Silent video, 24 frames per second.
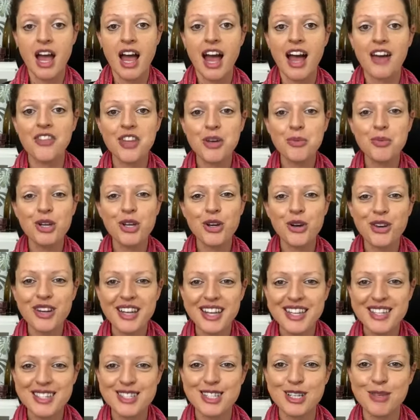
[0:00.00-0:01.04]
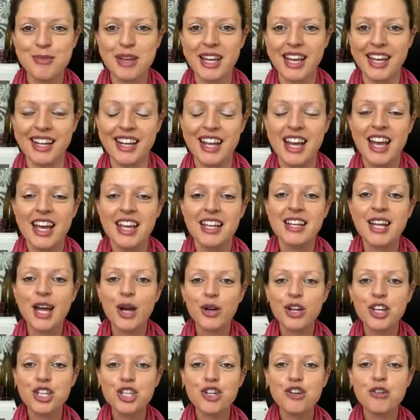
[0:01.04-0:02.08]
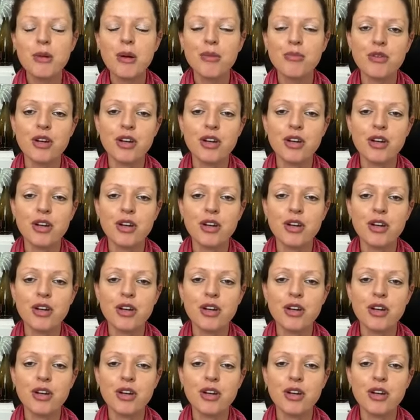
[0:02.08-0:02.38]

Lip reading: And then we've got histamine. Now, can you remember,